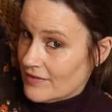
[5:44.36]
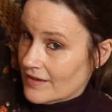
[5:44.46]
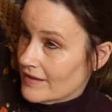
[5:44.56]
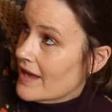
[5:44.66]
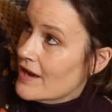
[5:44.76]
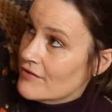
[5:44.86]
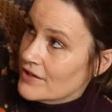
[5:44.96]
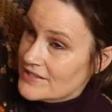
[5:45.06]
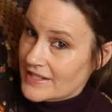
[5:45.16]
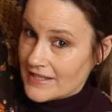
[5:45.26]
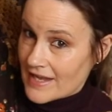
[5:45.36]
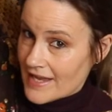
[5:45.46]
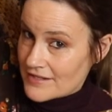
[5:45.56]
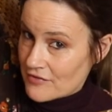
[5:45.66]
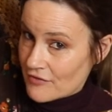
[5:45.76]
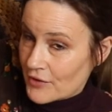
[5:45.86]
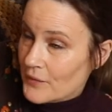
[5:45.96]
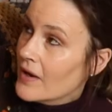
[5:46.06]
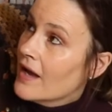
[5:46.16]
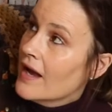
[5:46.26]
area to get your head
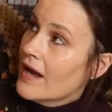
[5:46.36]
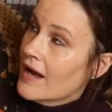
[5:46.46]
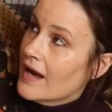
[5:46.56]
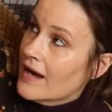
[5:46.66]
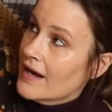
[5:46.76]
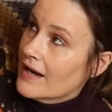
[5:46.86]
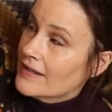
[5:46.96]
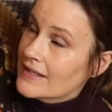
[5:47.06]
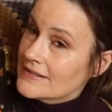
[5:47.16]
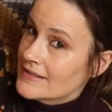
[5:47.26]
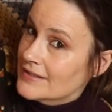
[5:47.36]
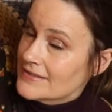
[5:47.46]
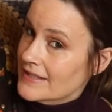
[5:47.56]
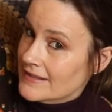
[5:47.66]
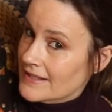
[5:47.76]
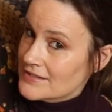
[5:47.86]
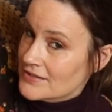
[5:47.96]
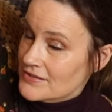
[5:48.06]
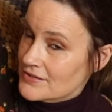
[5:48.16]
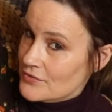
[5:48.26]
through, and I didn't take that into
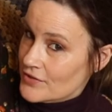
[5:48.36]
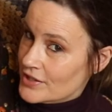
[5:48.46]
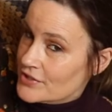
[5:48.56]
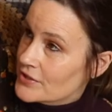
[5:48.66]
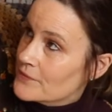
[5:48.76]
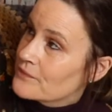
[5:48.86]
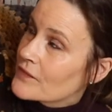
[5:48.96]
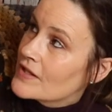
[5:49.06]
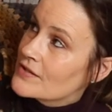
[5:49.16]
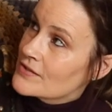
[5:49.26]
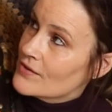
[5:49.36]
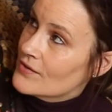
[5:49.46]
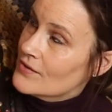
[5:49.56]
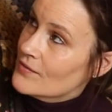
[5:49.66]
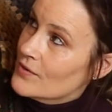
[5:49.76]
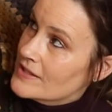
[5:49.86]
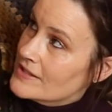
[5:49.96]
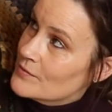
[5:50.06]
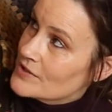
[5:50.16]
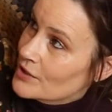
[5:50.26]
consideration. So what I
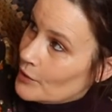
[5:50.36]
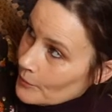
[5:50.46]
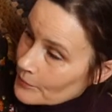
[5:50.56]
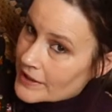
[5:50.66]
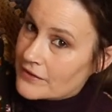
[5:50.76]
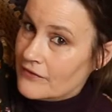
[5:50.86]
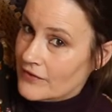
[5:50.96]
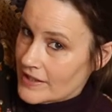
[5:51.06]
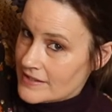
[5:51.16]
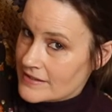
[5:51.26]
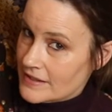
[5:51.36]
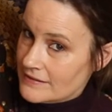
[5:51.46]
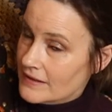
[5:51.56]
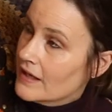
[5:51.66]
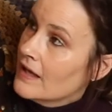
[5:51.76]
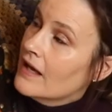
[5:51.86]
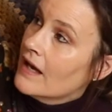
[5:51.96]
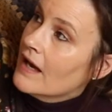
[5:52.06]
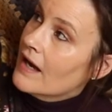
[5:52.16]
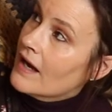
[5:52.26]
did was I unpicked the facing,
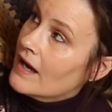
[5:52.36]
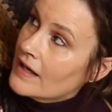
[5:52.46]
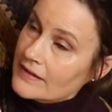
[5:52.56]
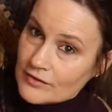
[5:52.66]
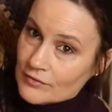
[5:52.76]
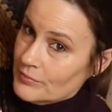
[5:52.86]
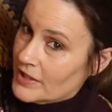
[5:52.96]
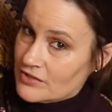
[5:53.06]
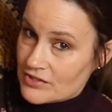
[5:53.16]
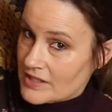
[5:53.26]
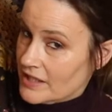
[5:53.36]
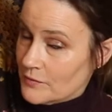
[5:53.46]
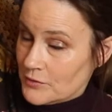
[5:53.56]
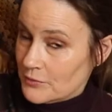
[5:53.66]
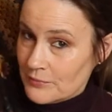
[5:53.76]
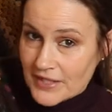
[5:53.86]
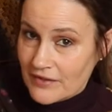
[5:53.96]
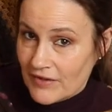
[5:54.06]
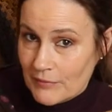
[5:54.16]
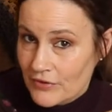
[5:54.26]
and it unpicked just like you would
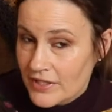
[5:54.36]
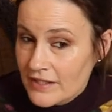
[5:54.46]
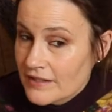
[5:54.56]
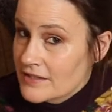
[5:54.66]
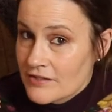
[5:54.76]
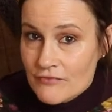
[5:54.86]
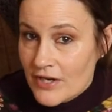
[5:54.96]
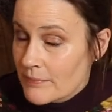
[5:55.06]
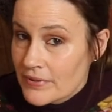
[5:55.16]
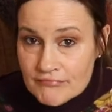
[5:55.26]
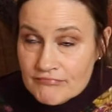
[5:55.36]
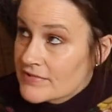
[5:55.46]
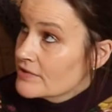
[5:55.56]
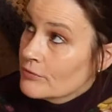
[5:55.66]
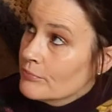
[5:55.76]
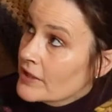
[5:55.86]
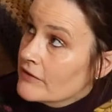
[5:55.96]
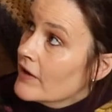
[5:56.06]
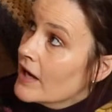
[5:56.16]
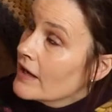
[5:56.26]
unpick fabric, and didn't rip, just
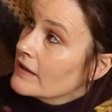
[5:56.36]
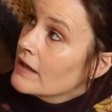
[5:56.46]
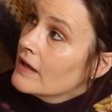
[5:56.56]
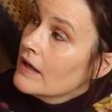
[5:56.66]
unpicked fine.